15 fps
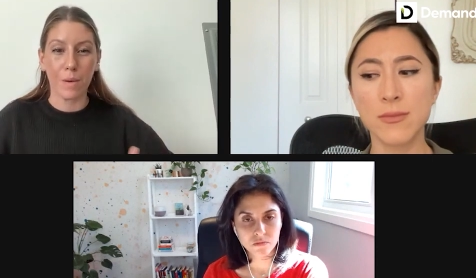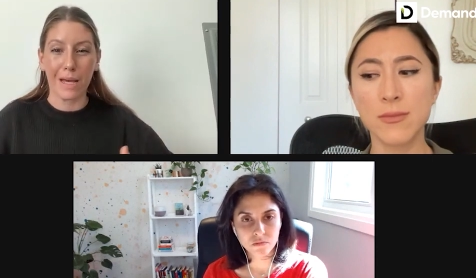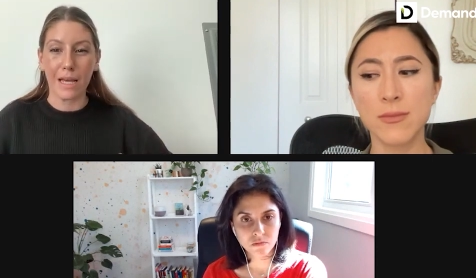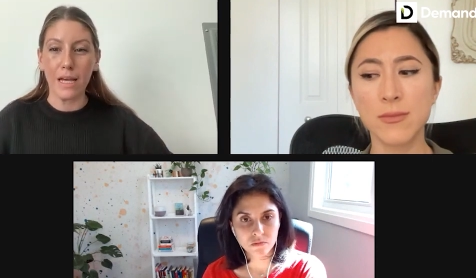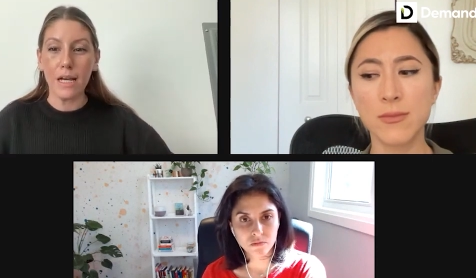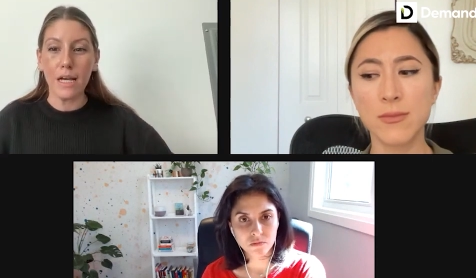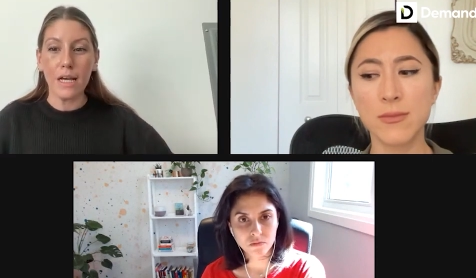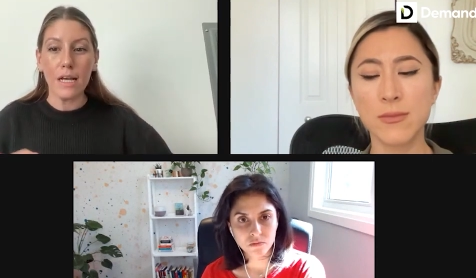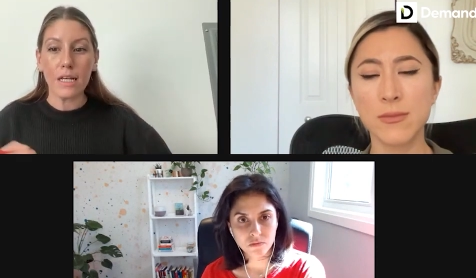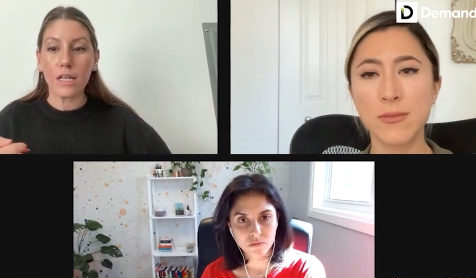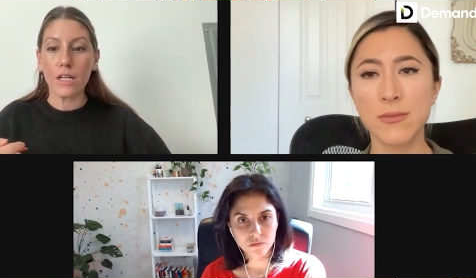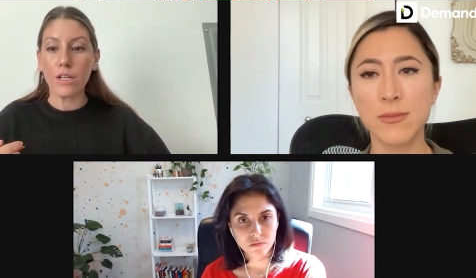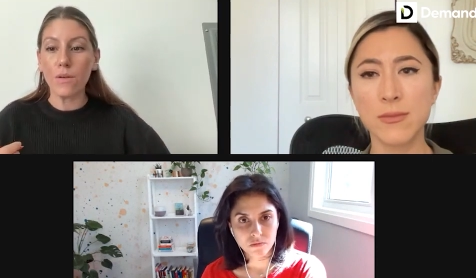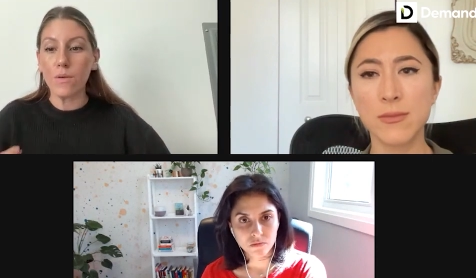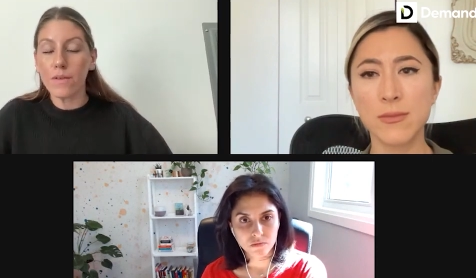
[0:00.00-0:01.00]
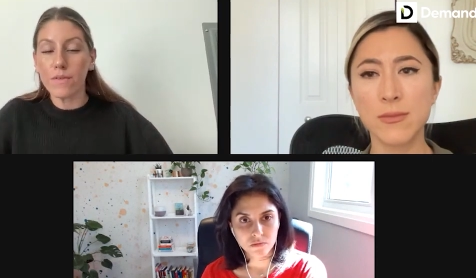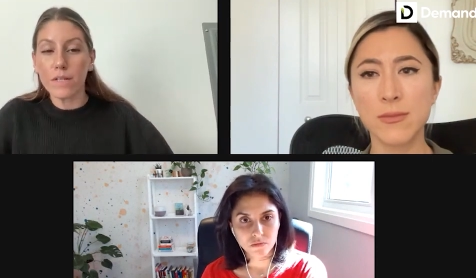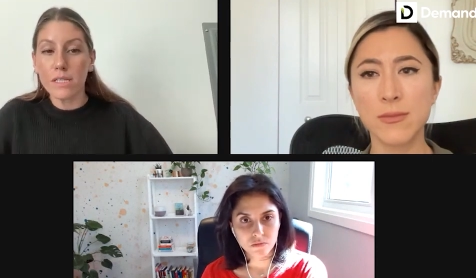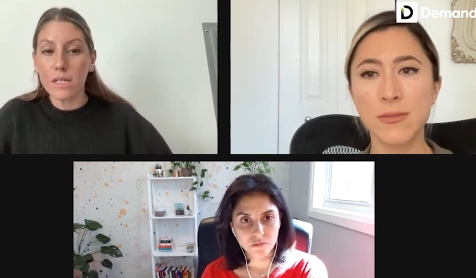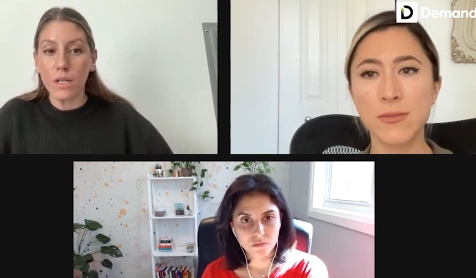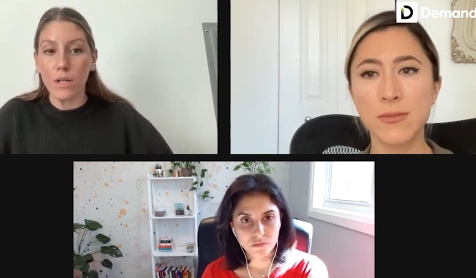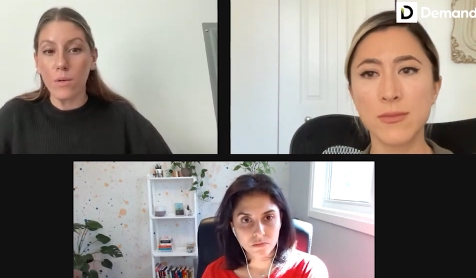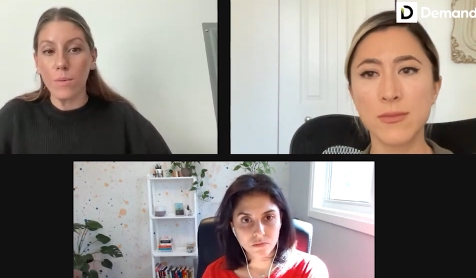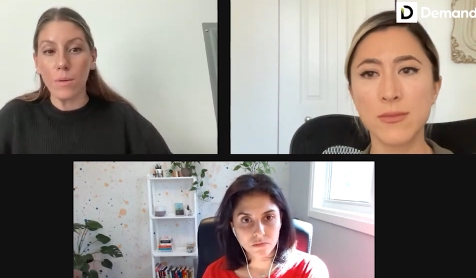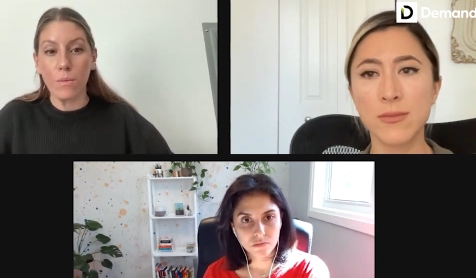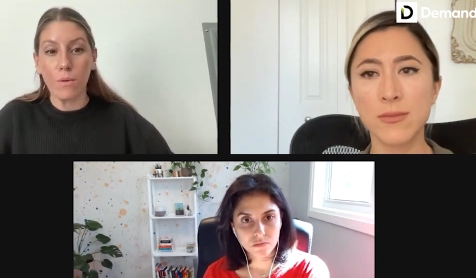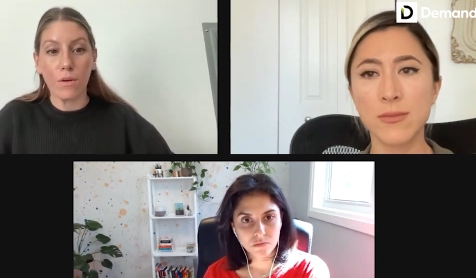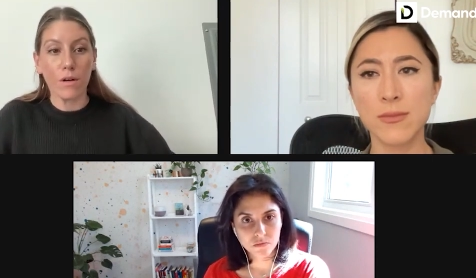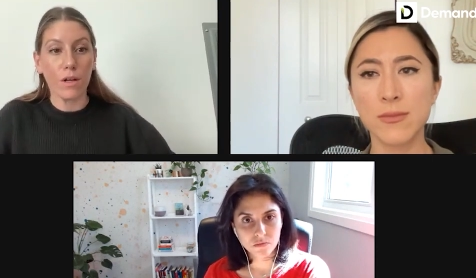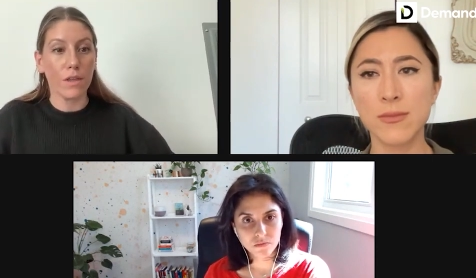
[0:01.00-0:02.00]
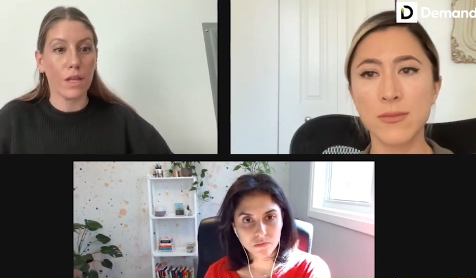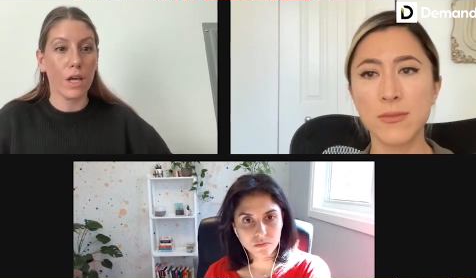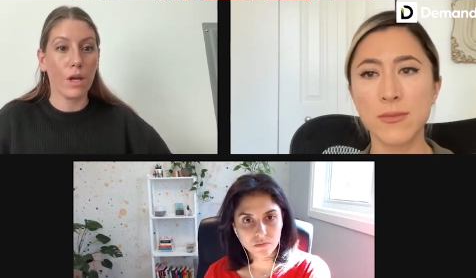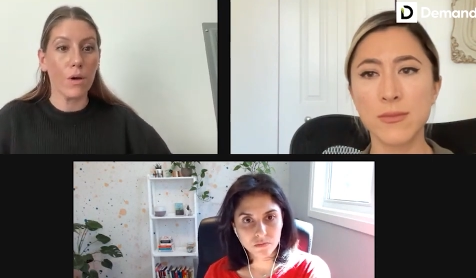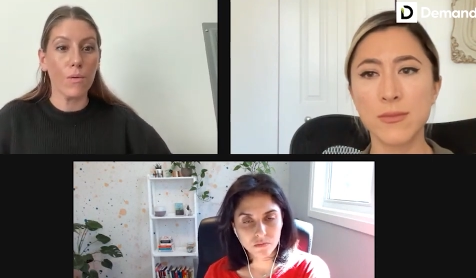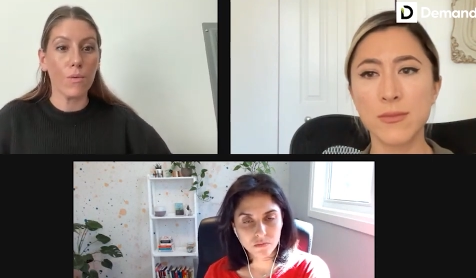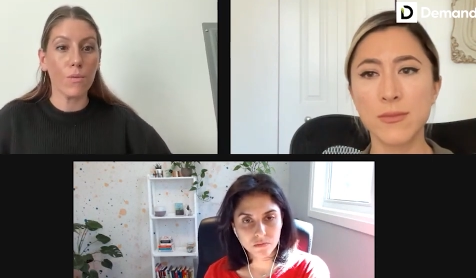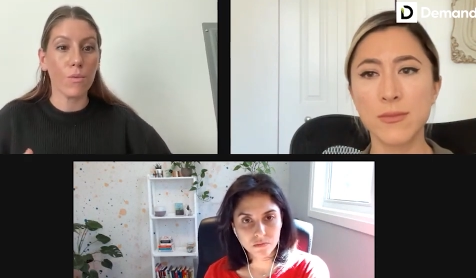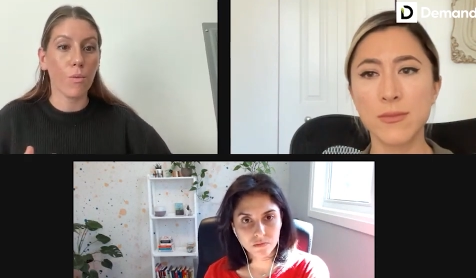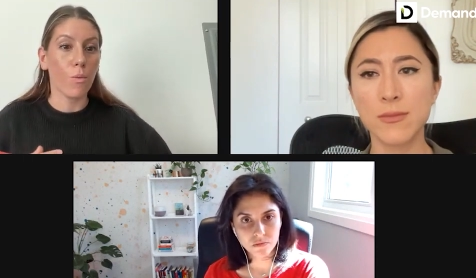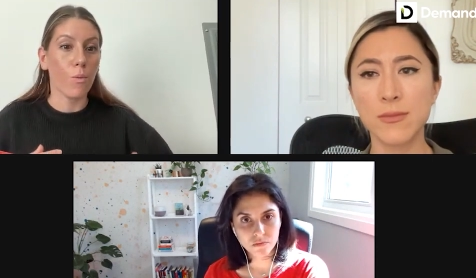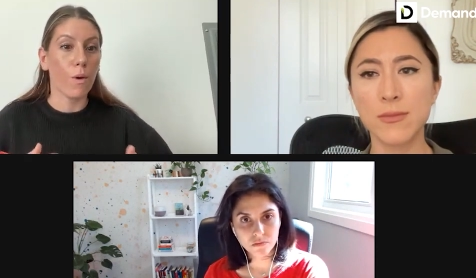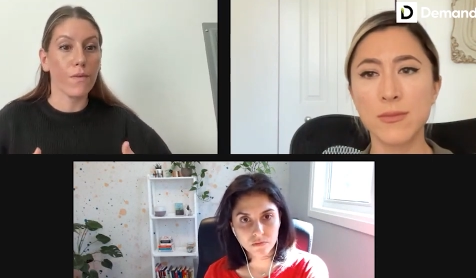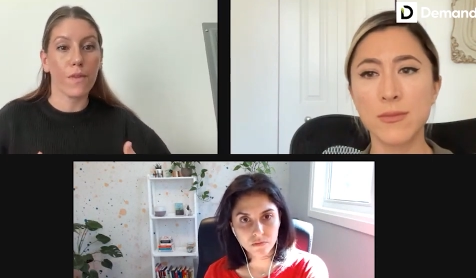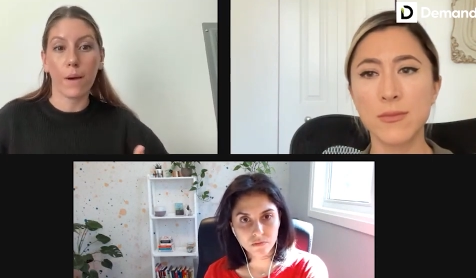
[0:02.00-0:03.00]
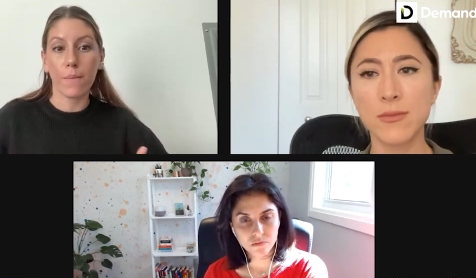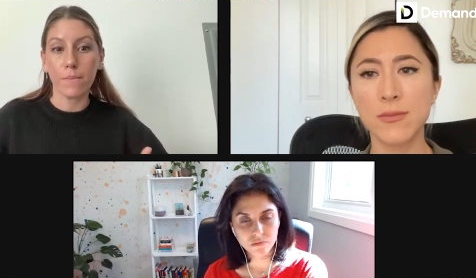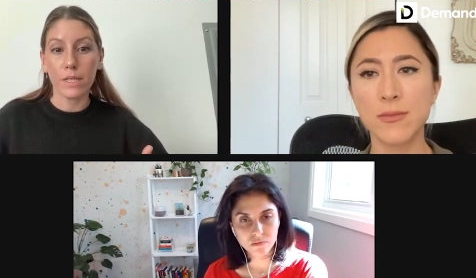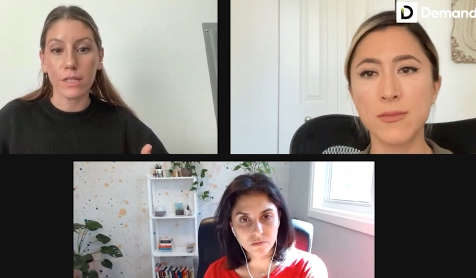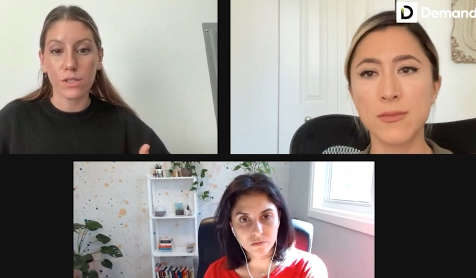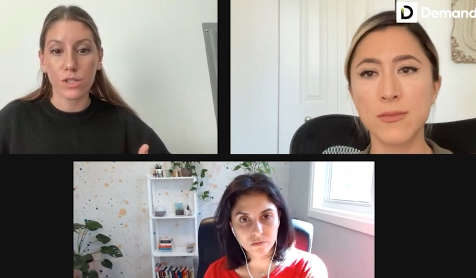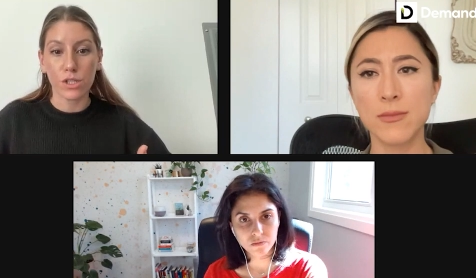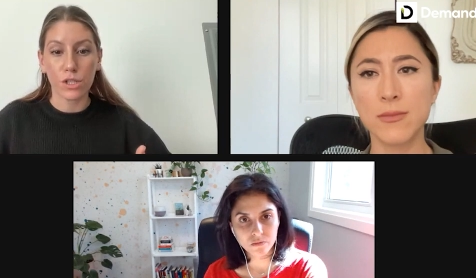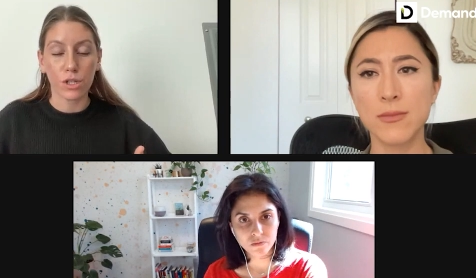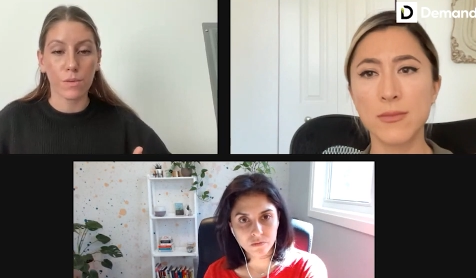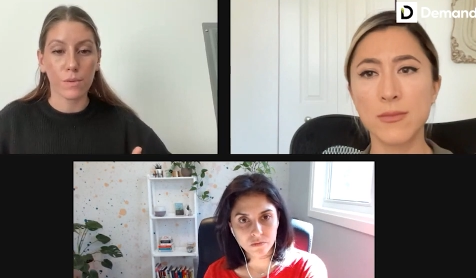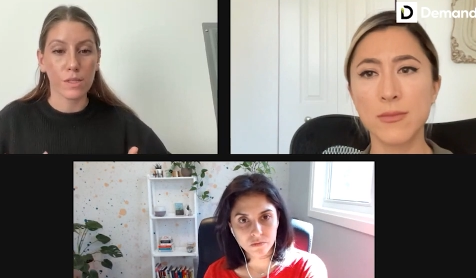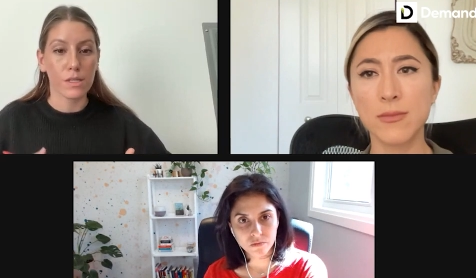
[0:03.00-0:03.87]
Speaker 1: But can you give us a little bit more on like what that means to you?